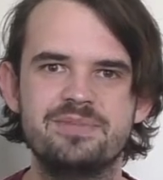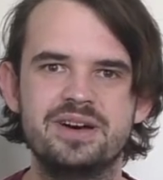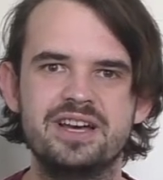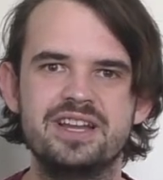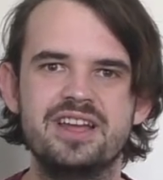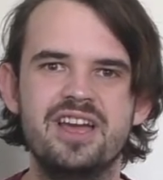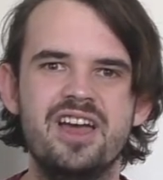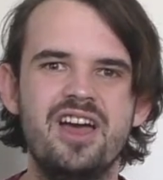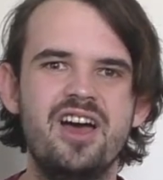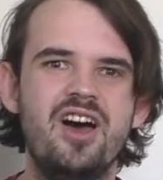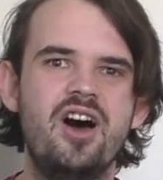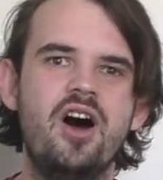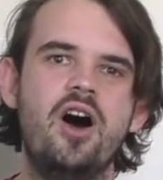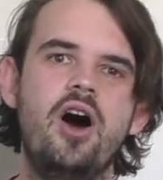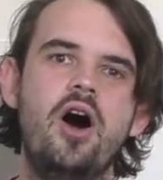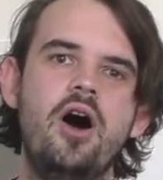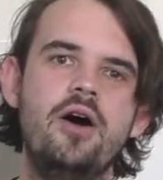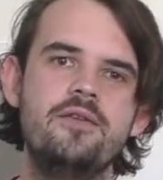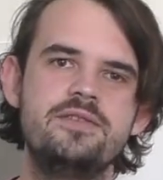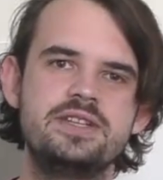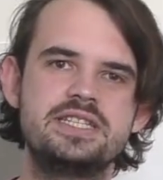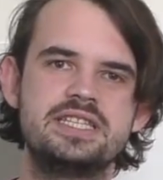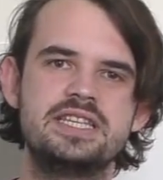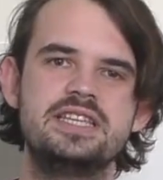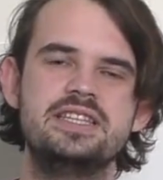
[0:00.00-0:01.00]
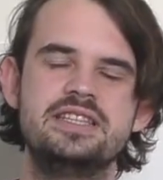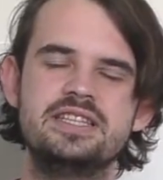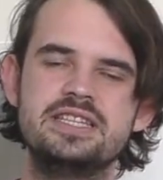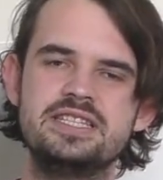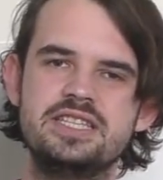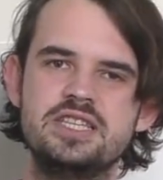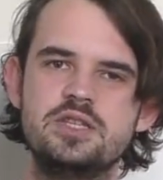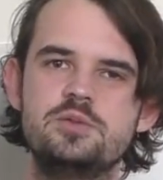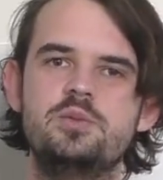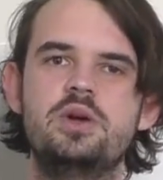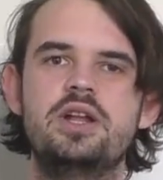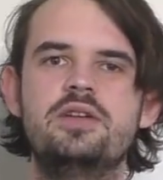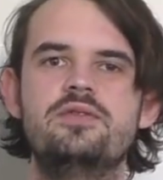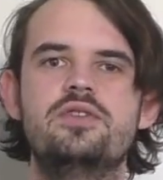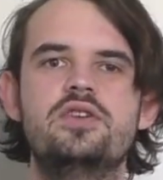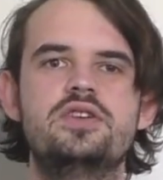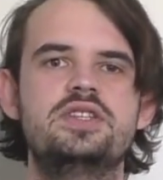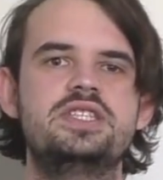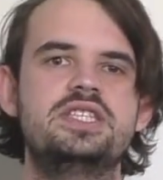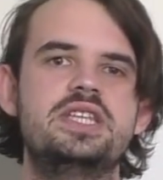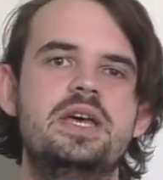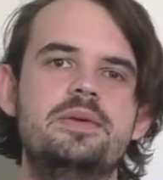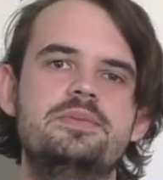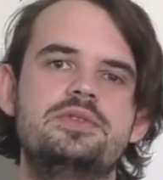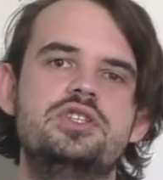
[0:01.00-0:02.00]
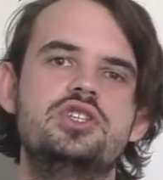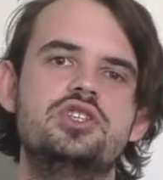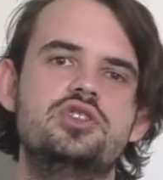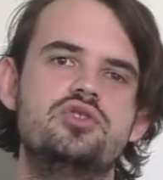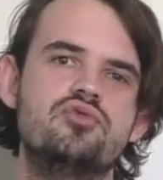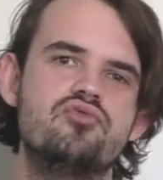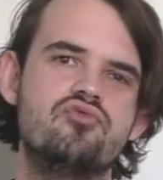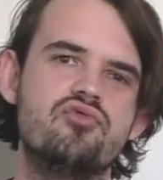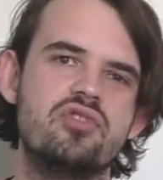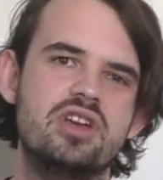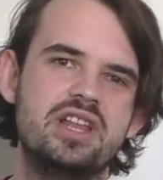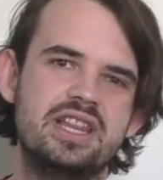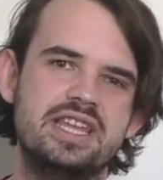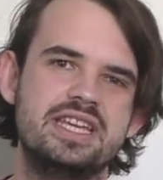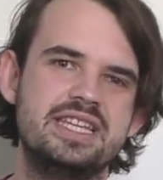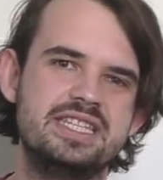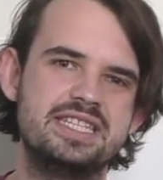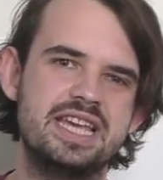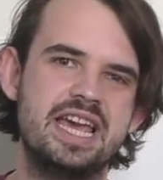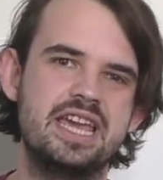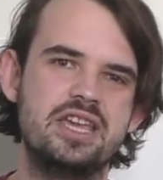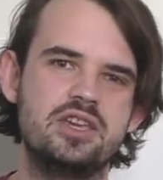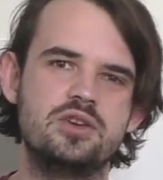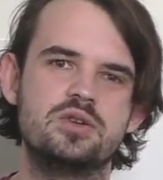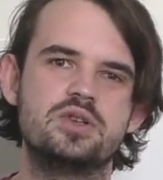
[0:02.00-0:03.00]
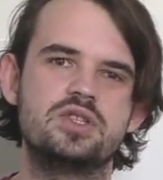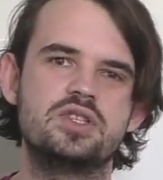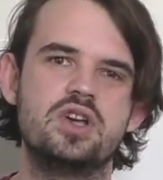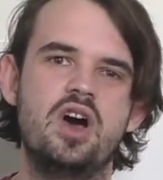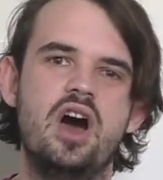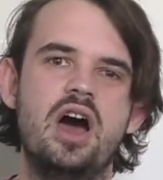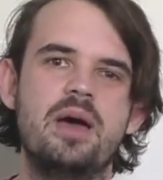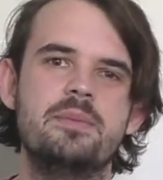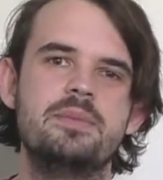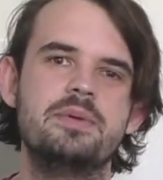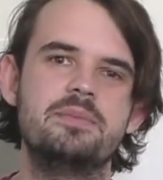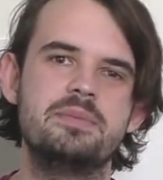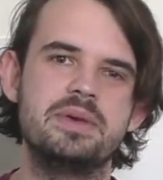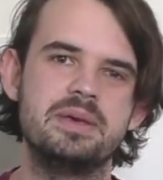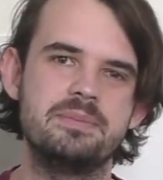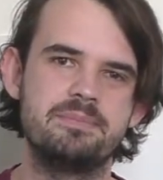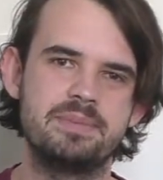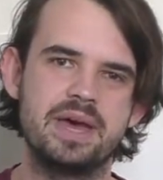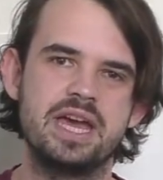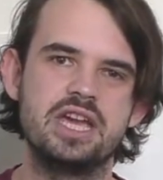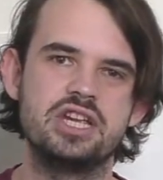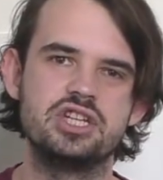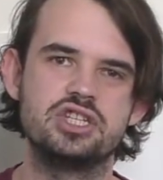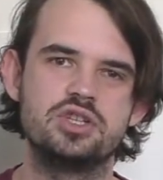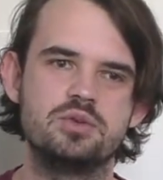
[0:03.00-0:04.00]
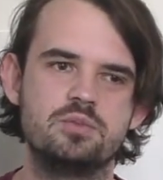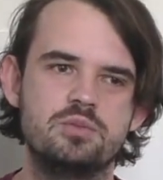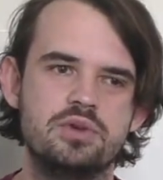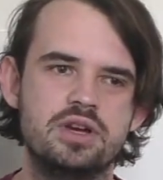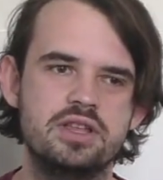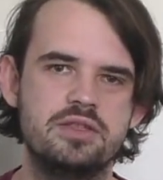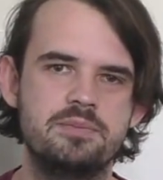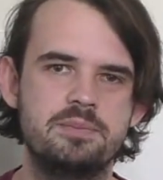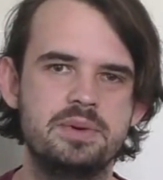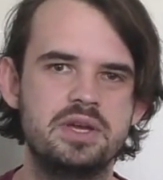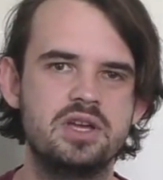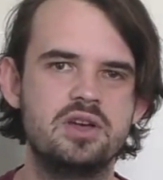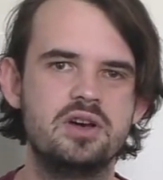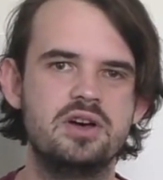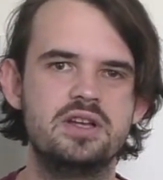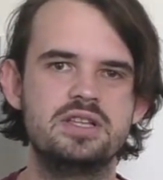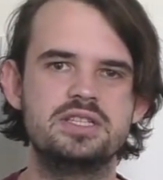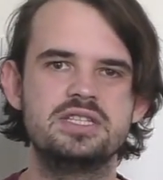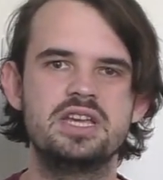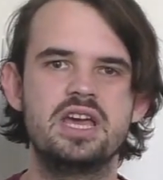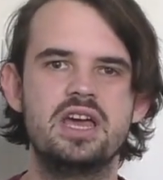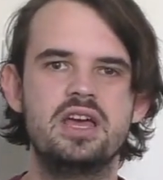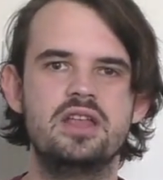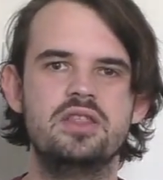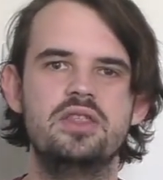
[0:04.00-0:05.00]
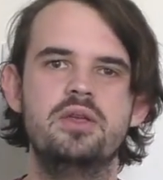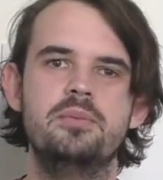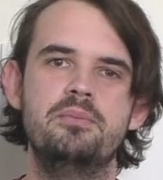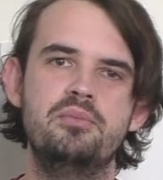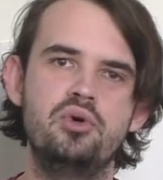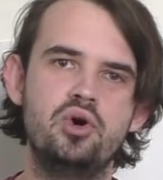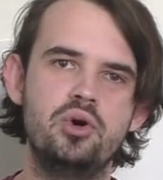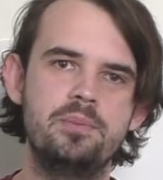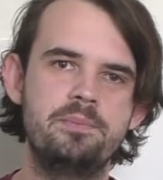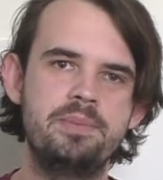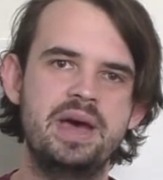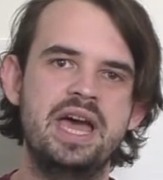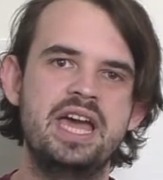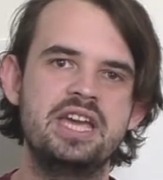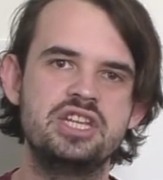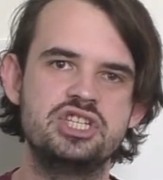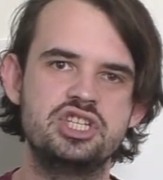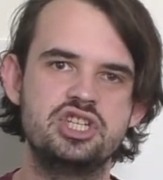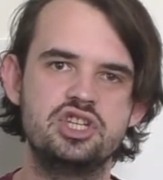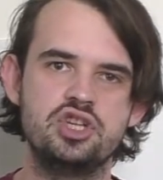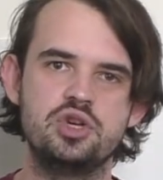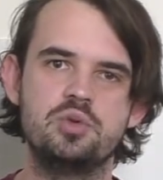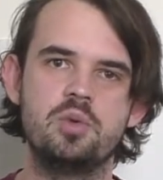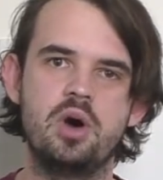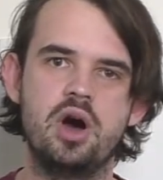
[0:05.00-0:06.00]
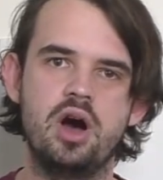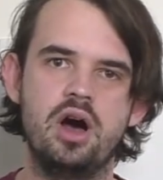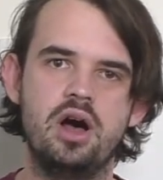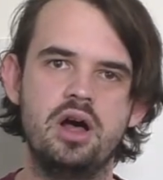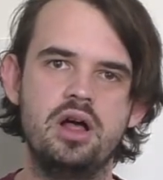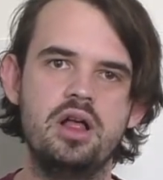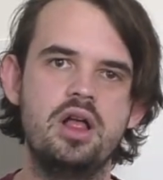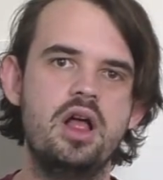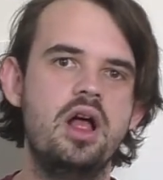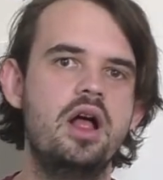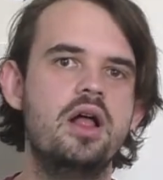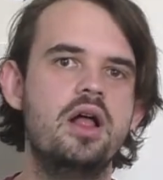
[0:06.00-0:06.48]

But obviously, this is one of those steps you should really take your time and be patient with, because the more patient you are,